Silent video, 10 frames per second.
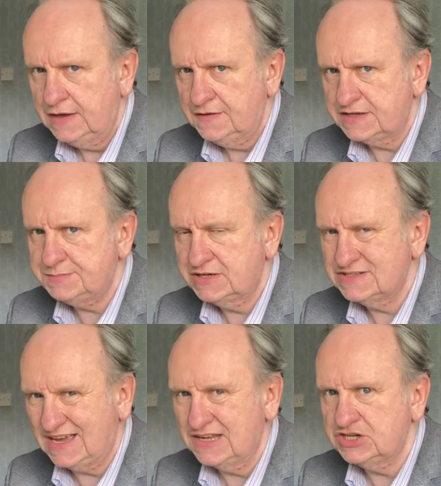That's because
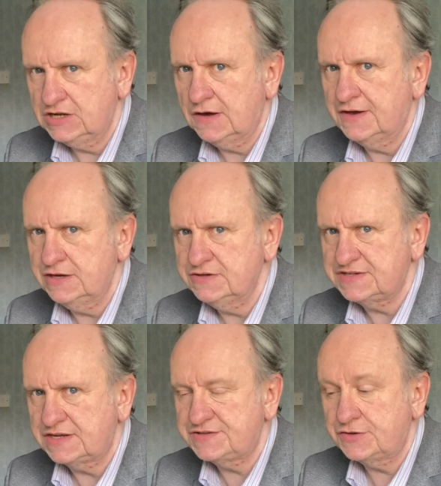actually I use
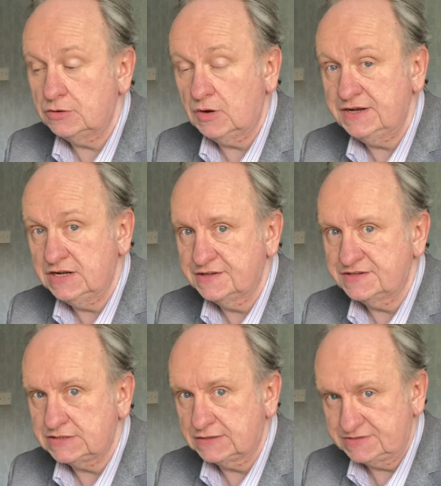this through another
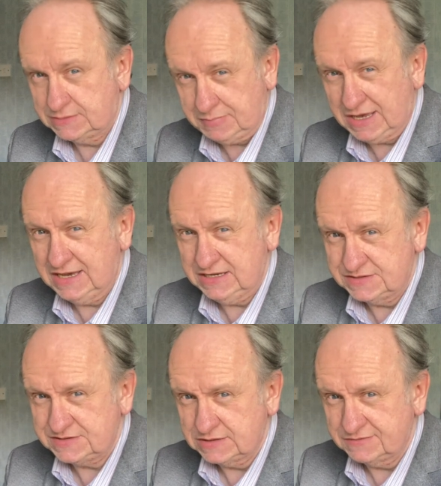service, a paid
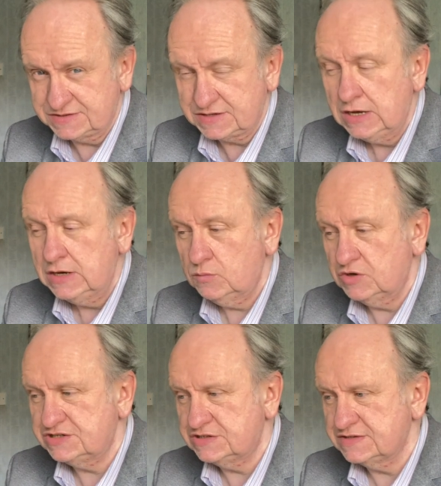service,
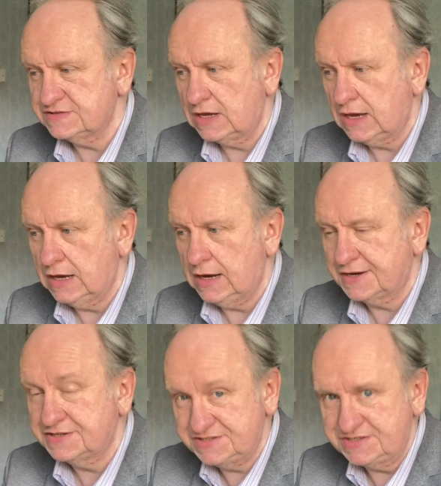which does a
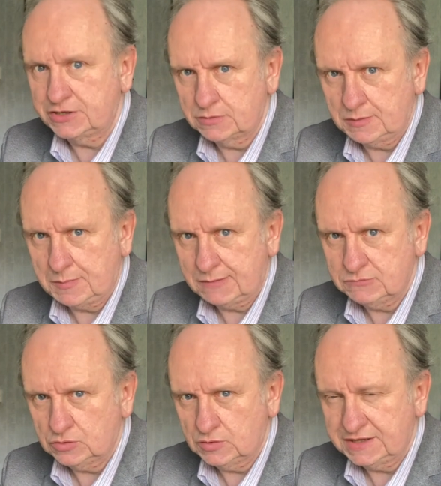considerable amount
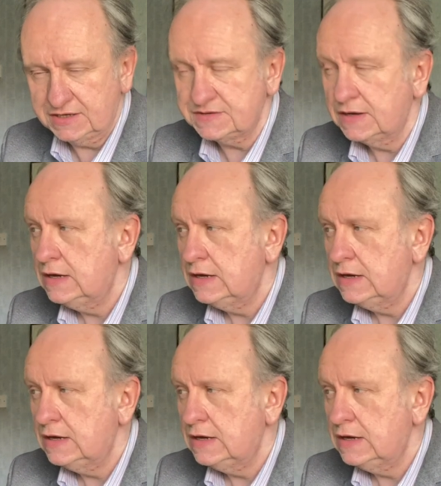more with these.